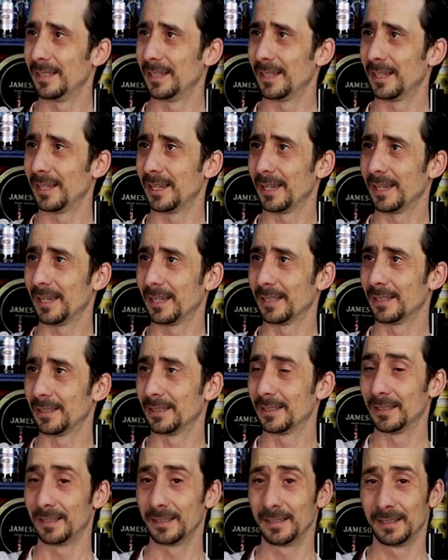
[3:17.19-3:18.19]
Yeah,
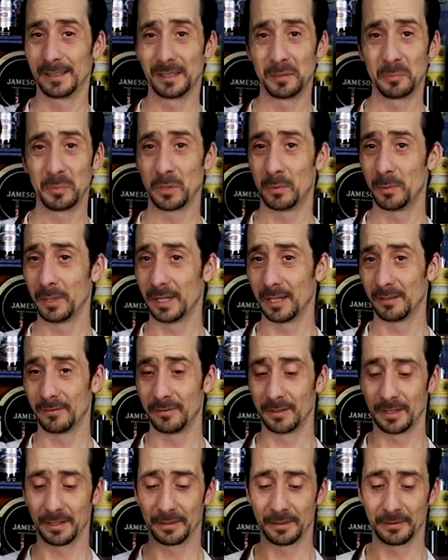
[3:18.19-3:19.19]
probably
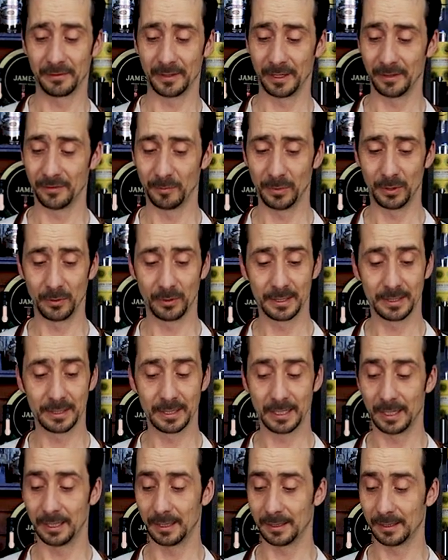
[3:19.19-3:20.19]
have another 5 ml
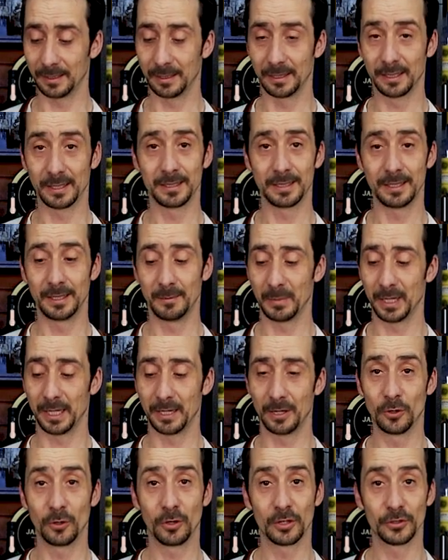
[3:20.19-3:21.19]
inside, and that's it,
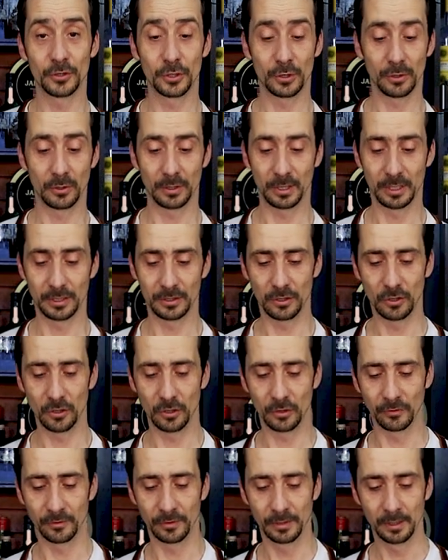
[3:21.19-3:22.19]
my Cointreau is
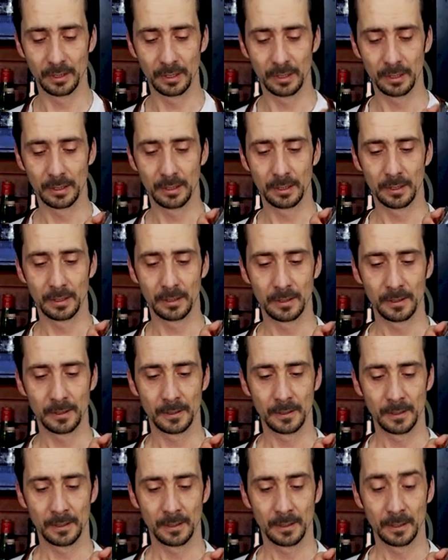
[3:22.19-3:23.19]
gone.
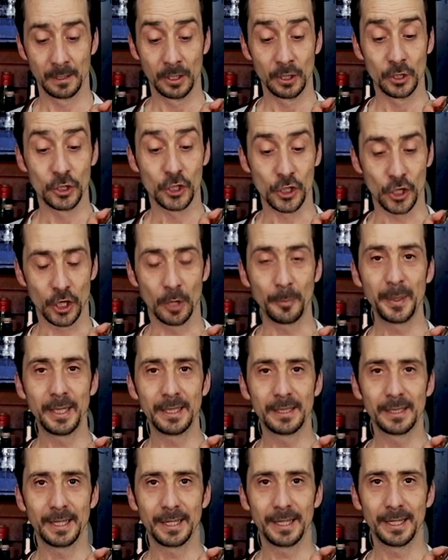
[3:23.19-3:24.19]

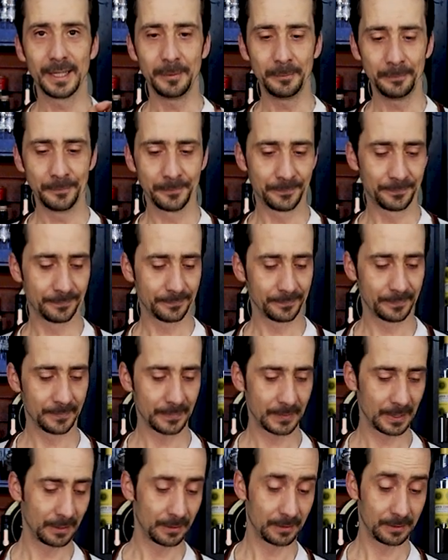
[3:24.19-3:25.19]
Shopping time!
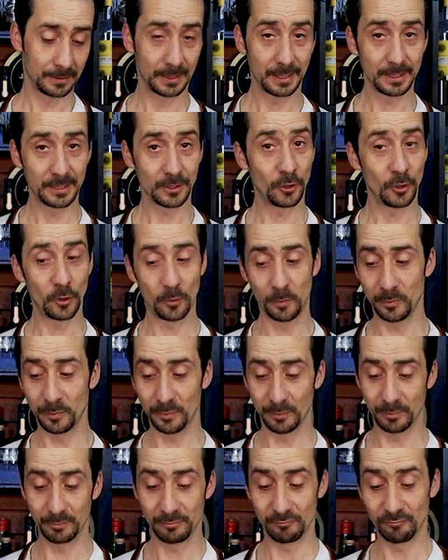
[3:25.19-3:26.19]
Let's hope
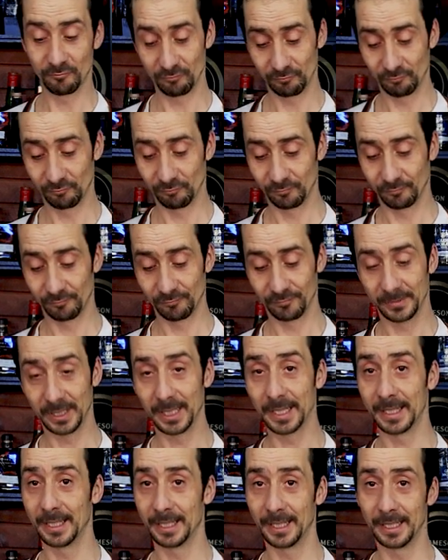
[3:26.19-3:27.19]

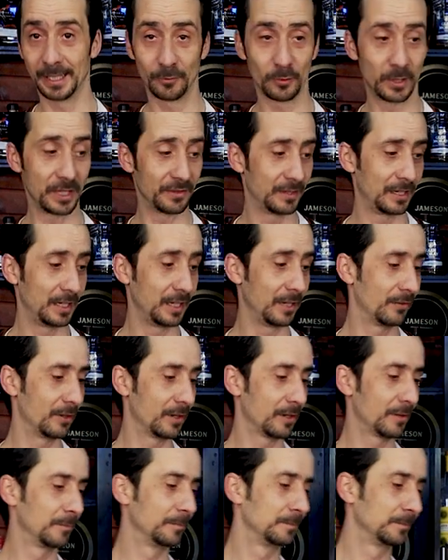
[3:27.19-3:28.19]
I can get one
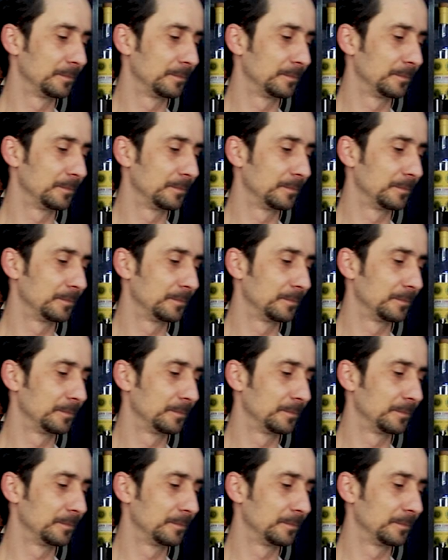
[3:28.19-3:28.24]
delivered.